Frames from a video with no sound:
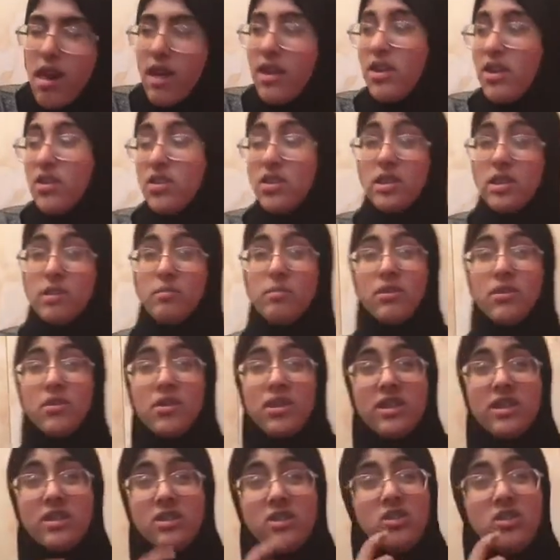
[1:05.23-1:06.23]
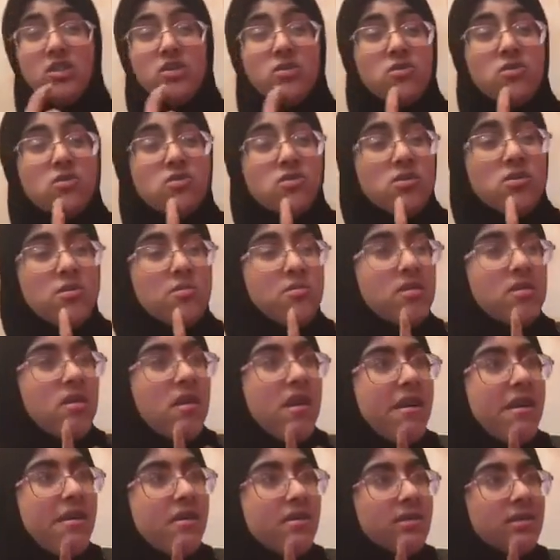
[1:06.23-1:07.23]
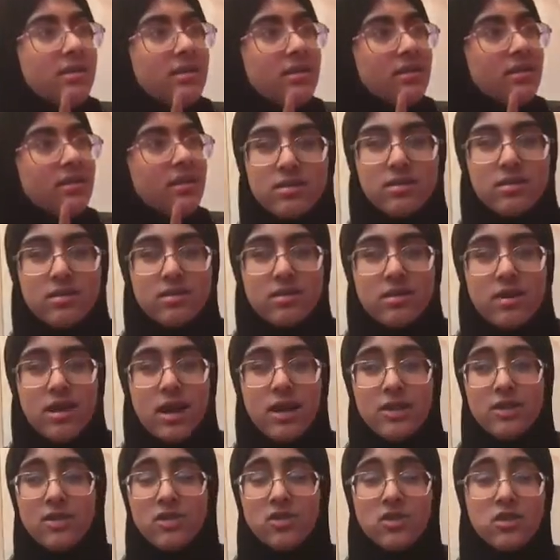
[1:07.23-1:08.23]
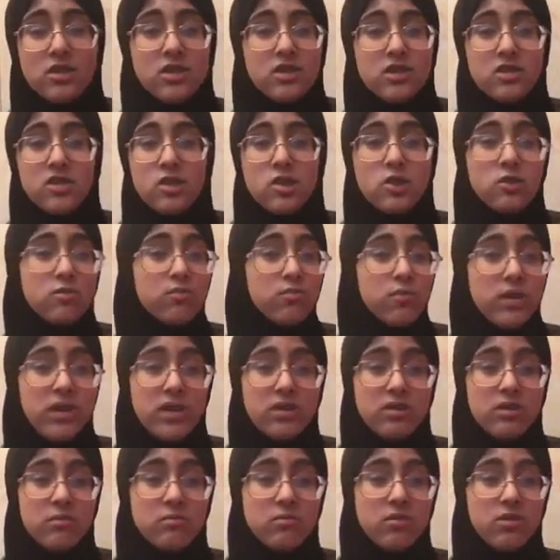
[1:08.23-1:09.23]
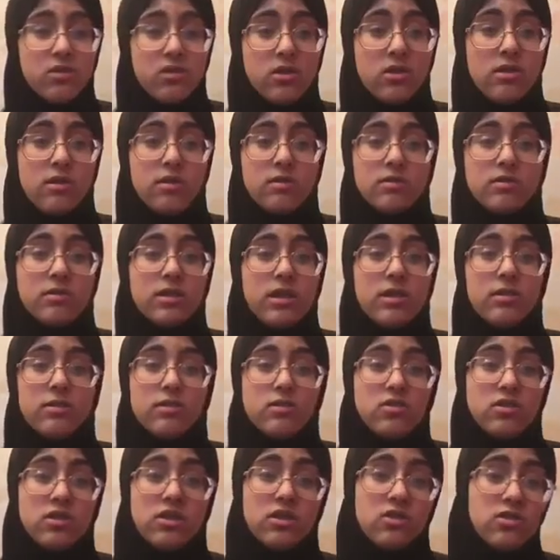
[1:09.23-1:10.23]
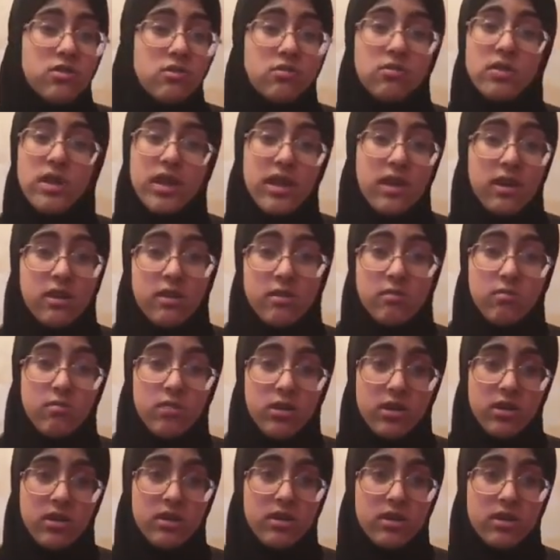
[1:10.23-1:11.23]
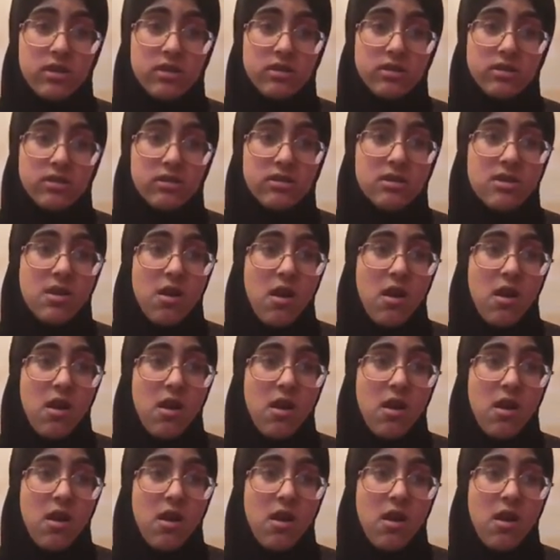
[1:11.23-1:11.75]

I didn't think about that too, hold on. I just listen to random songs. I honestly don't care what it is.